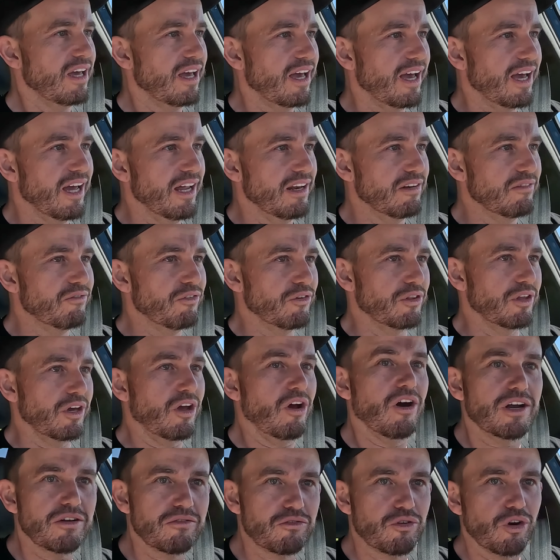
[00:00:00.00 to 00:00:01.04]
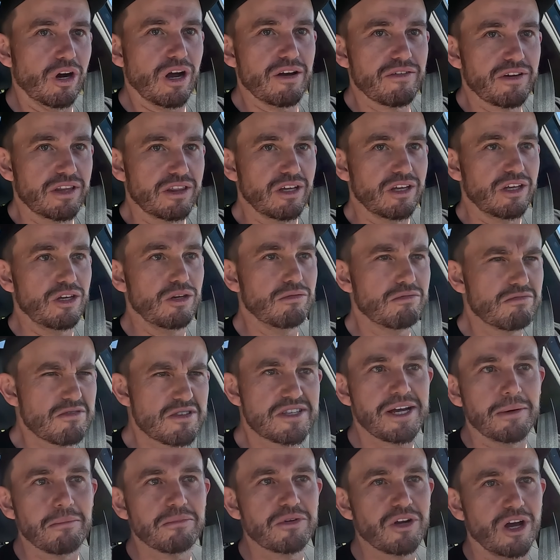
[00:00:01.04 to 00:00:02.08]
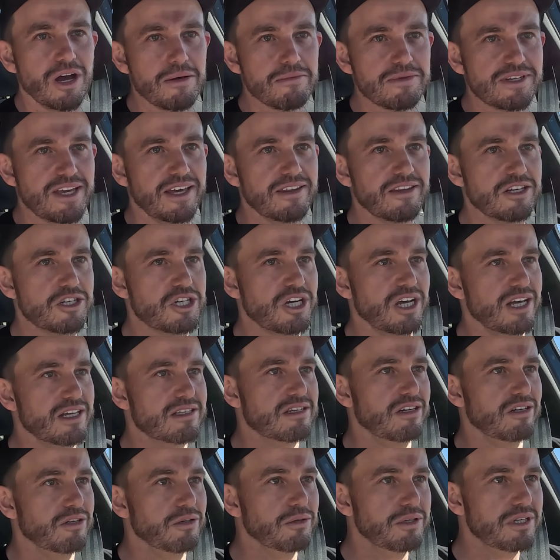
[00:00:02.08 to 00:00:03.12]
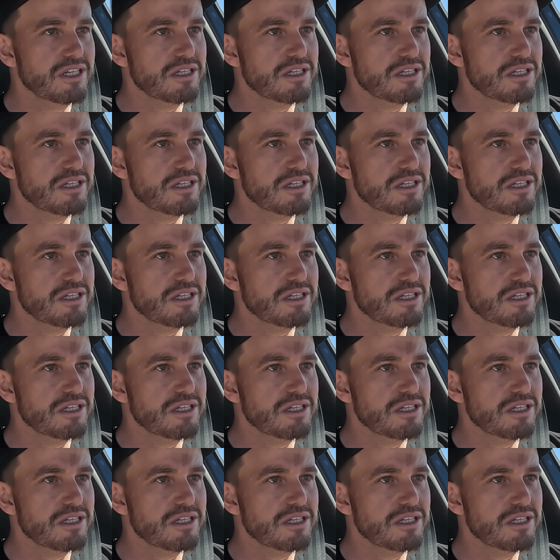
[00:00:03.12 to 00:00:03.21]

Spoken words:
and for the kind of driving that you sometimes get the chance to do.